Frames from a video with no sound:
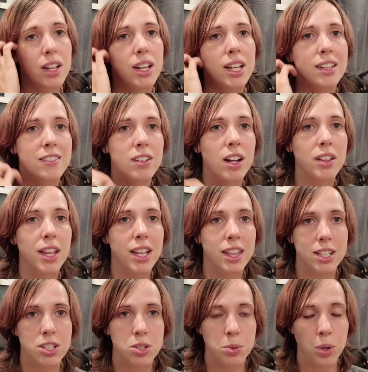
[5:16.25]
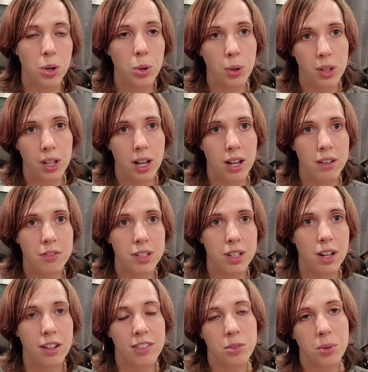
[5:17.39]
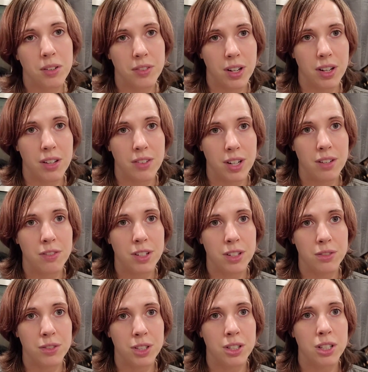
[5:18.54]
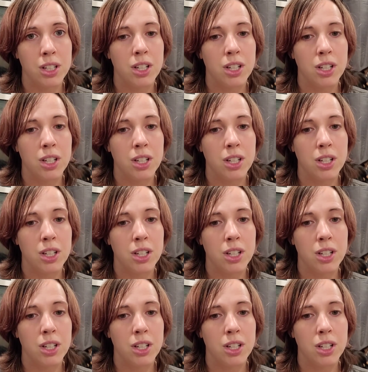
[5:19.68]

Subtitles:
It's not likely to do a whole lot for dogs who are very, very fearful.